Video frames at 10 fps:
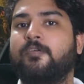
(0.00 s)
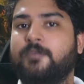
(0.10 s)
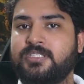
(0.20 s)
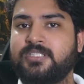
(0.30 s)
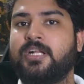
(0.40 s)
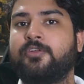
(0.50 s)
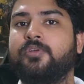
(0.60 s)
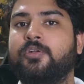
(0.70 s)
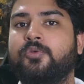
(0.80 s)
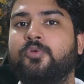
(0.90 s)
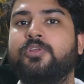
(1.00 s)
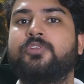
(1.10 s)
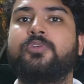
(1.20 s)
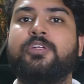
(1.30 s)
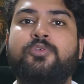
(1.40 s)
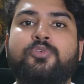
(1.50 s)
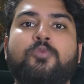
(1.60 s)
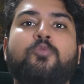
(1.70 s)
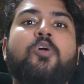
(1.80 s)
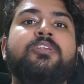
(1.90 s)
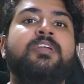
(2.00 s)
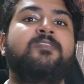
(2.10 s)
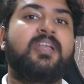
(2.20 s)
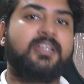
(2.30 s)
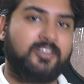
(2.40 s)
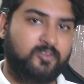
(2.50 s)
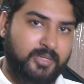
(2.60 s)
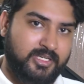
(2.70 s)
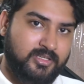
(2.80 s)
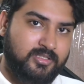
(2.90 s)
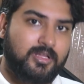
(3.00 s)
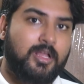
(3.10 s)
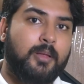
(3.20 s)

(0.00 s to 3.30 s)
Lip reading: First thing that you need to do is you need to show quantifying experience,